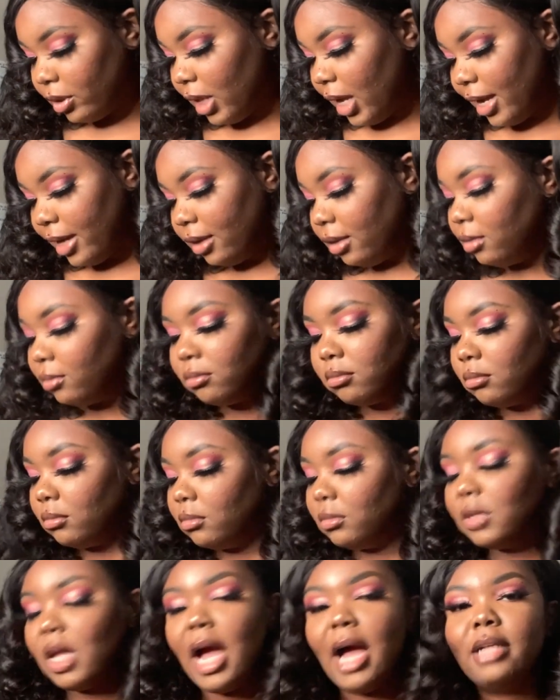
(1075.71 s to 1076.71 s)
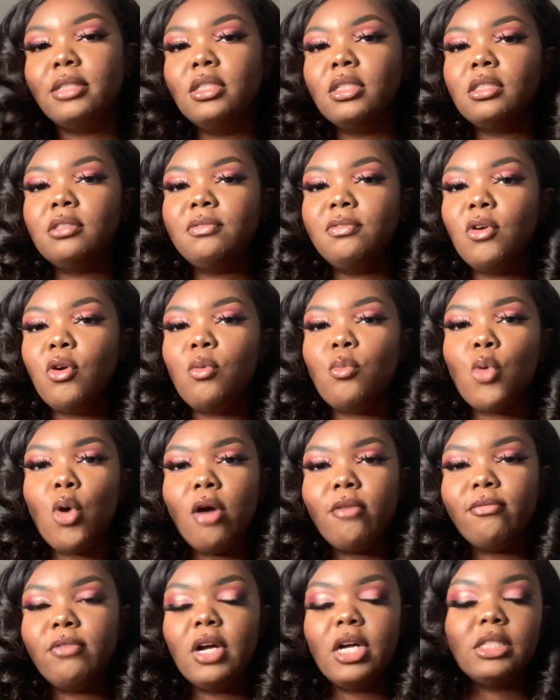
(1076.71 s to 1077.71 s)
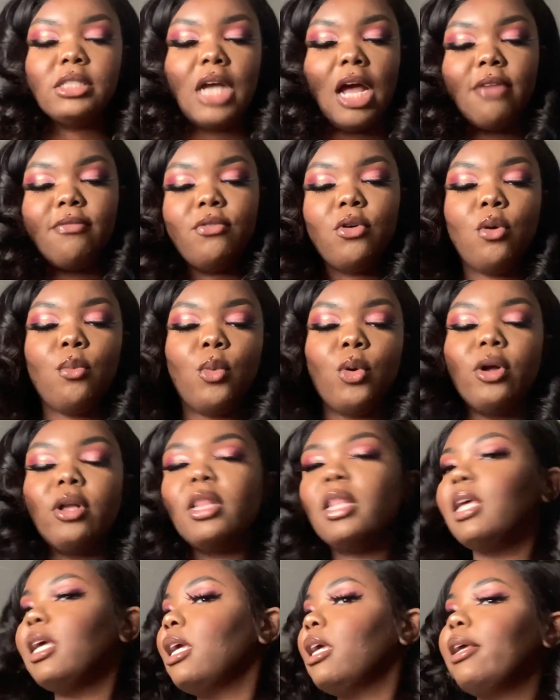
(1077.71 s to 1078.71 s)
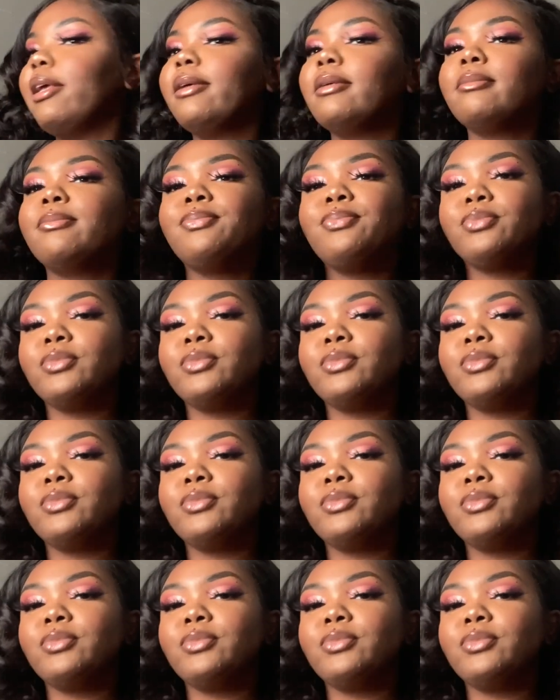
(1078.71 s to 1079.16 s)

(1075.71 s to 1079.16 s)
Like, I just feel more fresh, I feel more clean.